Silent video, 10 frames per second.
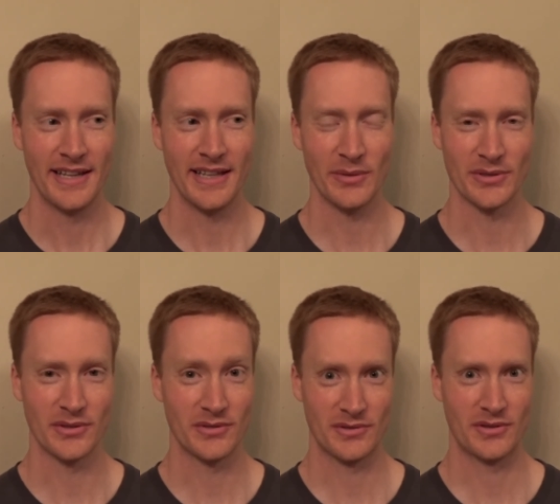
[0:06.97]
That was
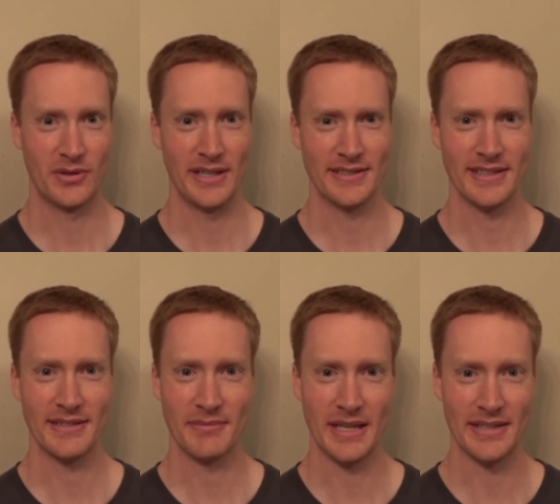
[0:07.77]

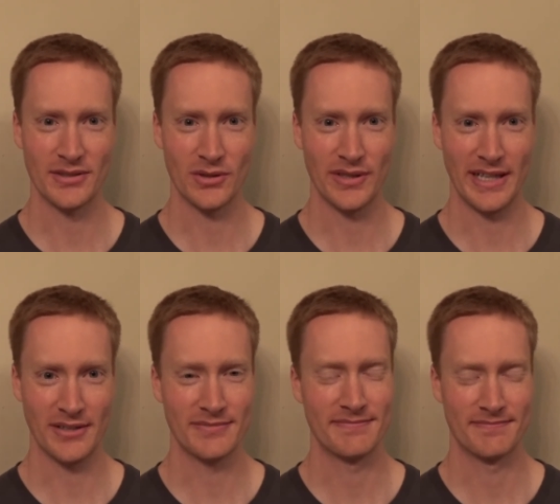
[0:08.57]
crazy. It sold
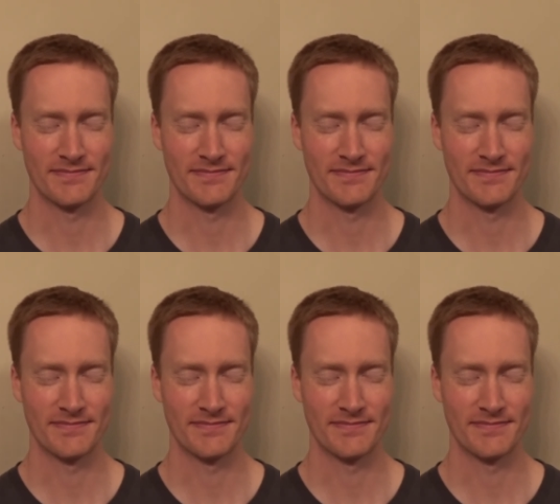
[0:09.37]
out.